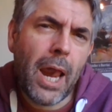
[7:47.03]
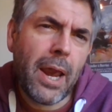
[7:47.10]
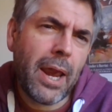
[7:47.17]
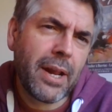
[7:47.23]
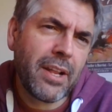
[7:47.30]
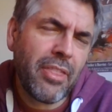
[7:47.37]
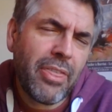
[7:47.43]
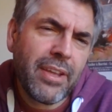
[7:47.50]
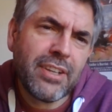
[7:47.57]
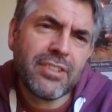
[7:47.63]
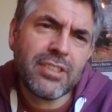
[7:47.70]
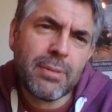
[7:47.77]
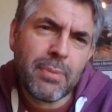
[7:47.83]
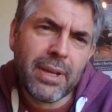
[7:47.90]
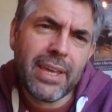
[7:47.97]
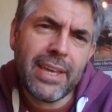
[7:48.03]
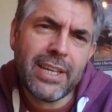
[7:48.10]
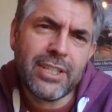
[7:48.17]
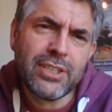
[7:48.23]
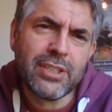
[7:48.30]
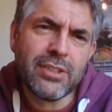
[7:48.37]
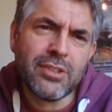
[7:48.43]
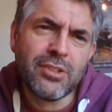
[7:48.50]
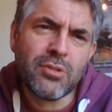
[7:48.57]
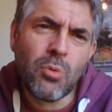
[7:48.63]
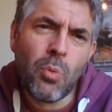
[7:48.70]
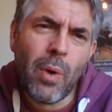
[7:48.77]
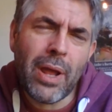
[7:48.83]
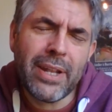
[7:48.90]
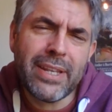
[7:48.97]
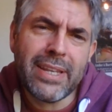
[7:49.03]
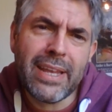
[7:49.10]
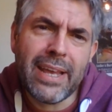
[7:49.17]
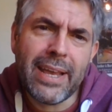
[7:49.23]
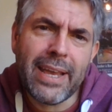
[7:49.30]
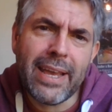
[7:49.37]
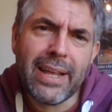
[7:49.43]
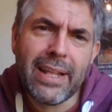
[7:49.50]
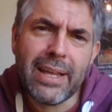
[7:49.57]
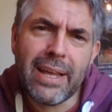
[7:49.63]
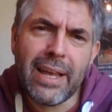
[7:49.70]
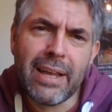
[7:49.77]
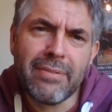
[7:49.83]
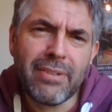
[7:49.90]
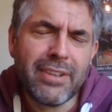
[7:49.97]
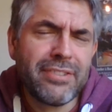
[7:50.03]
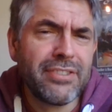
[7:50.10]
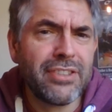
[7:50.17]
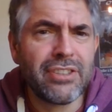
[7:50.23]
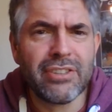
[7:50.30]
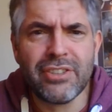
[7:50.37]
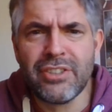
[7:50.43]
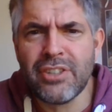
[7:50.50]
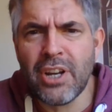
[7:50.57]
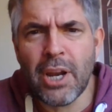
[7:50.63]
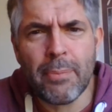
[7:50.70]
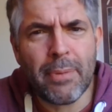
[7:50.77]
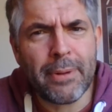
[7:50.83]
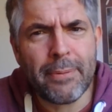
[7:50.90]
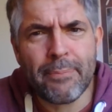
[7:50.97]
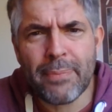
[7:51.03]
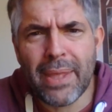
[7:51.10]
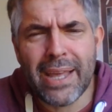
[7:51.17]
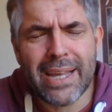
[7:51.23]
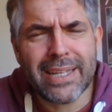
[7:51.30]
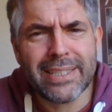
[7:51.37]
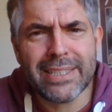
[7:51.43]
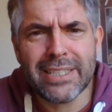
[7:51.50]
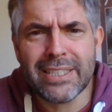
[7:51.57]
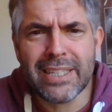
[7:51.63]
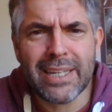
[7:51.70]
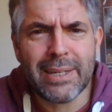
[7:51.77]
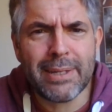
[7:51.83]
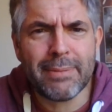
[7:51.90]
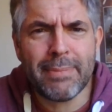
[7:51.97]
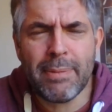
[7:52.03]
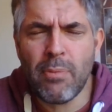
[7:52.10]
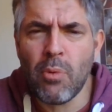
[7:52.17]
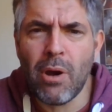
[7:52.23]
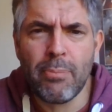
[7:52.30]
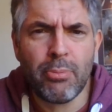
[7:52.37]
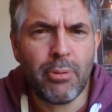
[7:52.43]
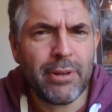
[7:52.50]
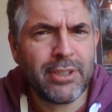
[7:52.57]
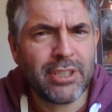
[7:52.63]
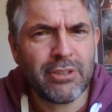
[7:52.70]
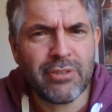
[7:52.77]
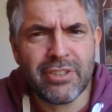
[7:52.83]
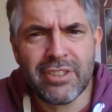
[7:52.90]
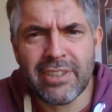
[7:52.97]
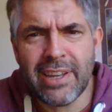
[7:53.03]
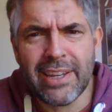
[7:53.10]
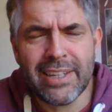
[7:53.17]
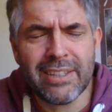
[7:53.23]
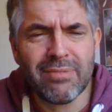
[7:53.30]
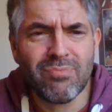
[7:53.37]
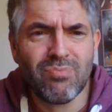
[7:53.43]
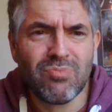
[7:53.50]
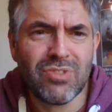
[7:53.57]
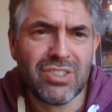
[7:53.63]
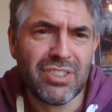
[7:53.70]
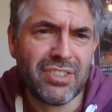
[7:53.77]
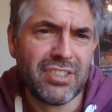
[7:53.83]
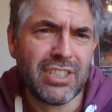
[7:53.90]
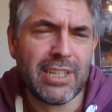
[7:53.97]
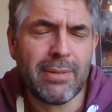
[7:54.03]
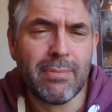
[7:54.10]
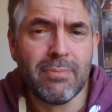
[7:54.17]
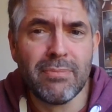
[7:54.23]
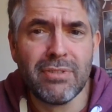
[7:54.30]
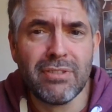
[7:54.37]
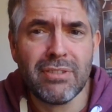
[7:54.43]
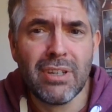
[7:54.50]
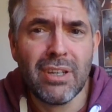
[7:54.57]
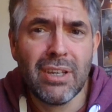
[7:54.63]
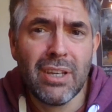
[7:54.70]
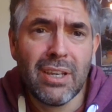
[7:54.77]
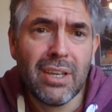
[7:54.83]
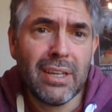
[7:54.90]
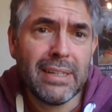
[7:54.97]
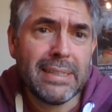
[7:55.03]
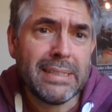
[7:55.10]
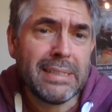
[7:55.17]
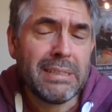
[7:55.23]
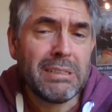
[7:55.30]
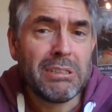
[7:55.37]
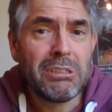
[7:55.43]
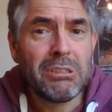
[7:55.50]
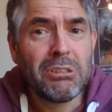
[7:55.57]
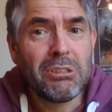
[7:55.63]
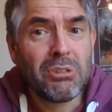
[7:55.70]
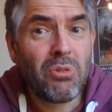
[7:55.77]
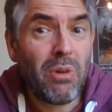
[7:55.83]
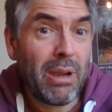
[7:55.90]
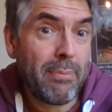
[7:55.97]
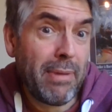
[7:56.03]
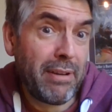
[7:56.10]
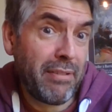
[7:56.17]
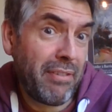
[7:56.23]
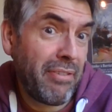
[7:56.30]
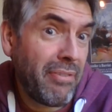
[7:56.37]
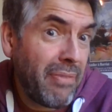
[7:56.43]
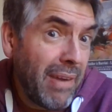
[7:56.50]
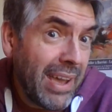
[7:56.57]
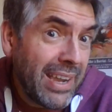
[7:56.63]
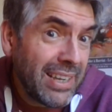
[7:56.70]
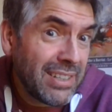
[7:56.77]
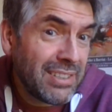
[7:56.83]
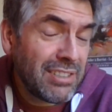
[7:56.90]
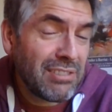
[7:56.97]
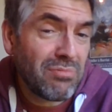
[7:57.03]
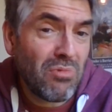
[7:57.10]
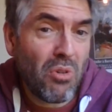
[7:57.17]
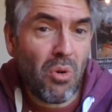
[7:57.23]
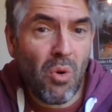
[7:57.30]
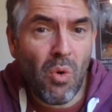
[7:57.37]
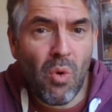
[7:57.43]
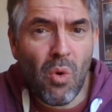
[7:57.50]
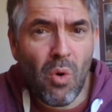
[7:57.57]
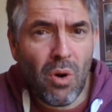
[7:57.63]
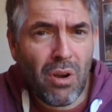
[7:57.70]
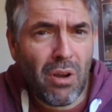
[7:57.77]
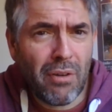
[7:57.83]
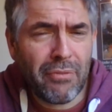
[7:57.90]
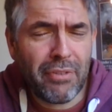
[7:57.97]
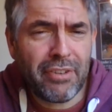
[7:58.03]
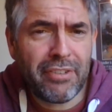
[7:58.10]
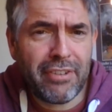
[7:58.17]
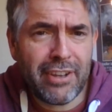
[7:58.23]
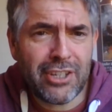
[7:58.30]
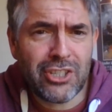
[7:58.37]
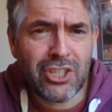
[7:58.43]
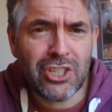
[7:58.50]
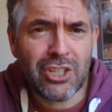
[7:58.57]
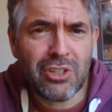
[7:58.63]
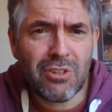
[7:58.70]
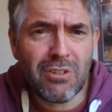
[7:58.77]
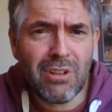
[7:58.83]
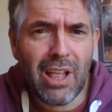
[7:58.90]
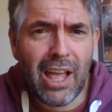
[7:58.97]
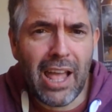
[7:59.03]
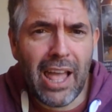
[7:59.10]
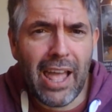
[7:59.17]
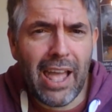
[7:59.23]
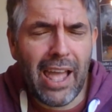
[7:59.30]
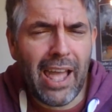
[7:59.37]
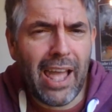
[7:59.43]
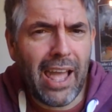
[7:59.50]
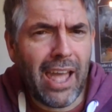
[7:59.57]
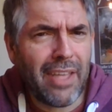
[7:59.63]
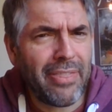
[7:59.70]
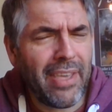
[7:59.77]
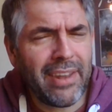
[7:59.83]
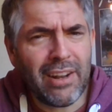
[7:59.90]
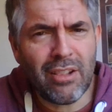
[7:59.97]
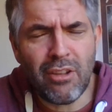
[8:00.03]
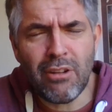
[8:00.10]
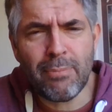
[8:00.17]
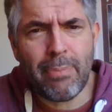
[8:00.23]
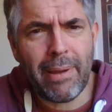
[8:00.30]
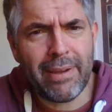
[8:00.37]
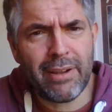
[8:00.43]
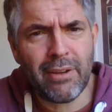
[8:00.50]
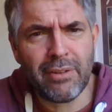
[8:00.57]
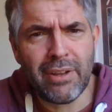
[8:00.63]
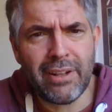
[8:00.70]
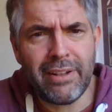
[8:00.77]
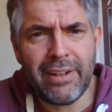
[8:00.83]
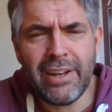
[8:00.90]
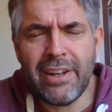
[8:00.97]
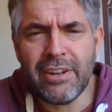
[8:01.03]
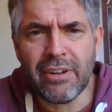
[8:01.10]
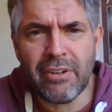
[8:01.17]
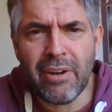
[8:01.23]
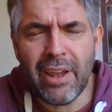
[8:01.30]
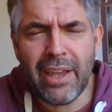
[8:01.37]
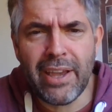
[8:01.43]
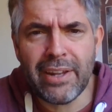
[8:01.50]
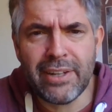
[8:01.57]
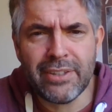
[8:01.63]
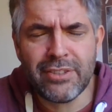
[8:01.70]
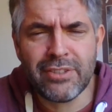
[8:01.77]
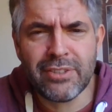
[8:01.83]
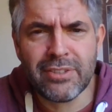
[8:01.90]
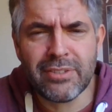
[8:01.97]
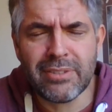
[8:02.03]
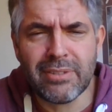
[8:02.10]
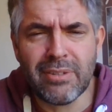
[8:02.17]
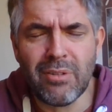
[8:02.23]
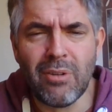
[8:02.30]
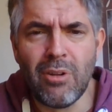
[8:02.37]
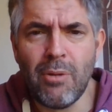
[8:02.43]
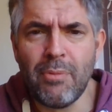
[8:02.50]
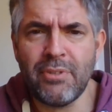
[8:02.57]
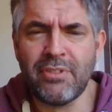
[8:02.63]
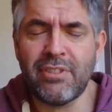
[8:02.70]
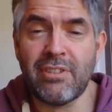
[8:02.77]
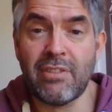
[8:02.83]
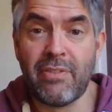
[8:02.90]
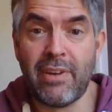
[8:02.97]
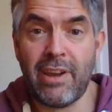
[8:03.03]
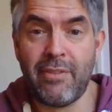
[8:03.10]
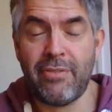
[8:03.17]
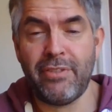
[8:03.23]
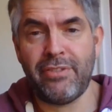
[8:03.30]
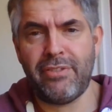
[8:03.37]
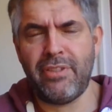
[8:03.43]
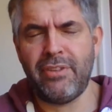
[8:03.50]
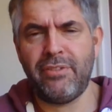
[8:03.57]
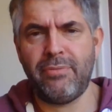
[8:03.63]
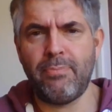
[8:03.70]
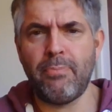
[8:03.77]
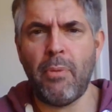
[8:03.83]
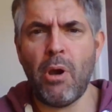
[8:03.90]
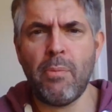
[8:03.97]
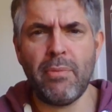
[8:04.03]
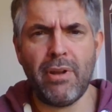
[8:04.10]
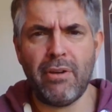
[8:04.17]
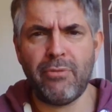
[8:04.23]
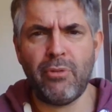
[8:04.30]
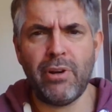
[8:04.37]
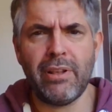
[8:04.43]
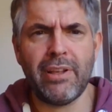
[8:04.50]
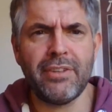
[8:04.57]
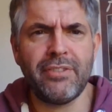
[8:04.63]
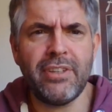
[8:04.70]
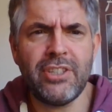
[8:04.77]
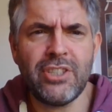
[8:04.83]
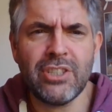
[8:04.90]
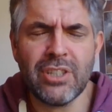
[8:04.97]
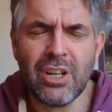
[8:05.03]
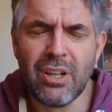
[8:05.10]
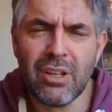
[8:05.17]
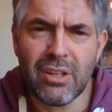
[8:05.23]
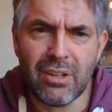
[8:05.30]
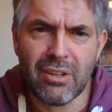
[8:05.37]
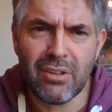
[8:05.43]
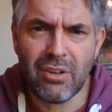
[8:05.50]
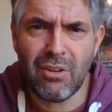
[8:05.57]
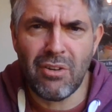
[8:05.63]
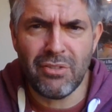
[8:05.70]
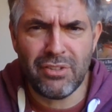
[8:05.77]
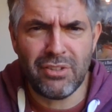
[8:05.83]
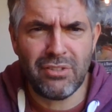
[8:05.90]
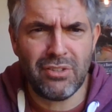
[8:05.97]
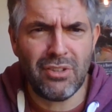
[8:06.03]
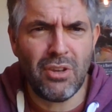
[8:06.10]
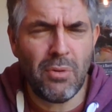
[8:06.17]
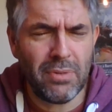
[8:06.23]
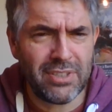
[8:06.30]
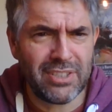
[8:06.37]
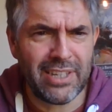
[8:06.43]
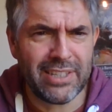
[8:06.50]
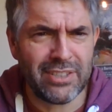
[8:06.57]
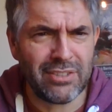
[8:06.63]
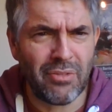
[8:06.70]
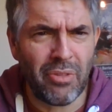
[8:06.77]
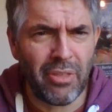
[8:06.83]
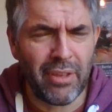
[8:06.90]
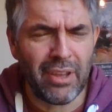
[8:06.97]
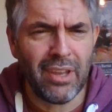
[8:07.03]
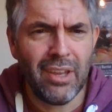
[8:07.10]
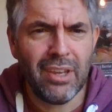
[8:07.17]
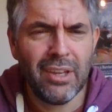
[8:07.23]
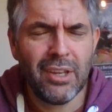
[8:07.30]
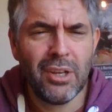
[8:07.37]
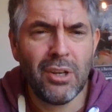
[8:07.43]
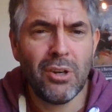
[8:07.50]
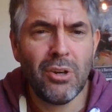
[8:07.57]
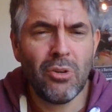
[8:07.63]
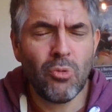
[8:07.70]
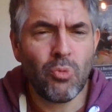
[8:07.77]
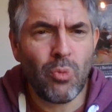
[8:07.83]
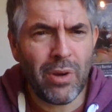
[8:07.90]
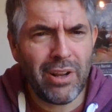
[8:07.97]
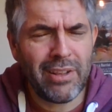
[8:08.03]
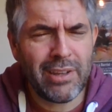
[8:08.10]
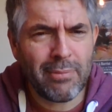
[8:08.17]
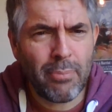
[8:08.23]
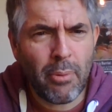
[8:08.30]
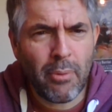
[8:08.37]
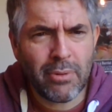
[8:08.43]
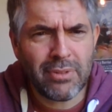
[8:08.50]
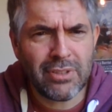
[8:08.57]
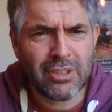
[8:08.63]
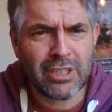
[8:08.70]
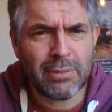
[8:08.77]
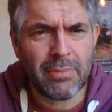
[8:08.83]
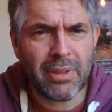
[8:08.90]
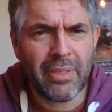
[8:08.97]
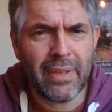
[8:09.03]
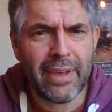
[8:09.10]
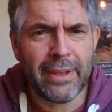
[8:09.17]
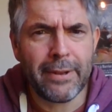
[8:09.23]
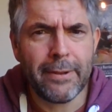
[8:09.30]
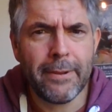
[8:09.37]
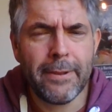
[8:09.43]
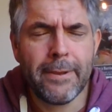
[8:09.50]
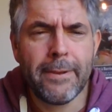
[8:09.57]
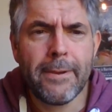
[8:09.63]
I can think of some occasions when I've listened to a sermon and maybe what a preacher is saying just seems quite matter of fact or conversational. And I look back on it later and it's almost as if I have this moment of realization. God, you were saying something really important to me then.